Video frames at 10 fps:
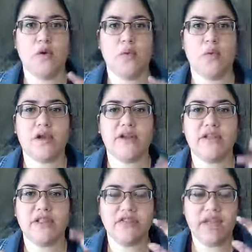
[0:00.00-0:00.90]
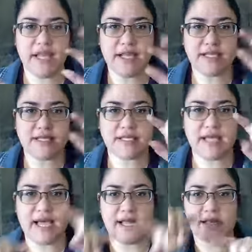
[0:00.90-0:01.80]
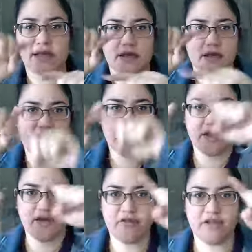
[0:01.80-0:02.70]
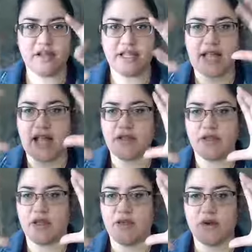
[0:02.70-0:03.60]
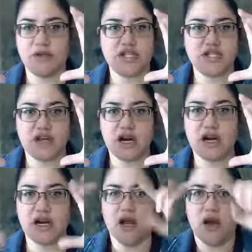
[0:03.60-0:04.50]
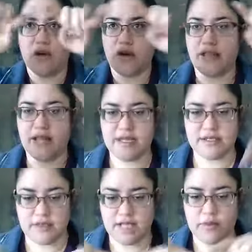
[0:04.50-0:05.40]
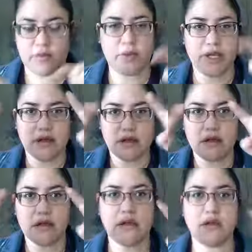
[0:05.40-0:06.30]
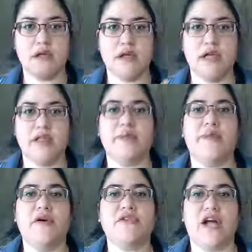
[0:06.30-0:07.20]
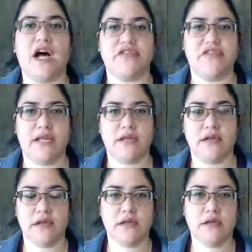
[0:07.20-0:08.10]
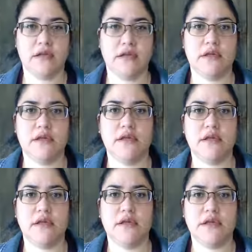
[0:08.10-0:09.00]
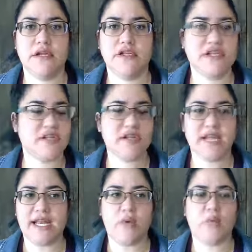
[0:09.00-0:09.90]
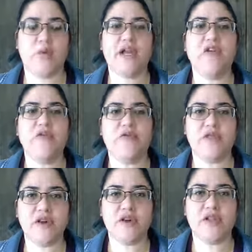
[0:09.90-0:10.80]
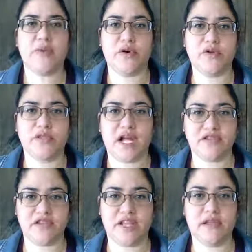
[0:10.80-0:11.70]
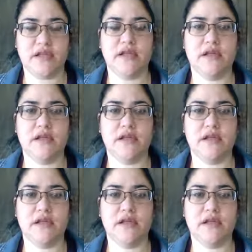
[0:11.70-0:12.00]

What are the things that that you feel in either the emoji chart or in that that wheel the most often? Just look at it. What do you feel the most often?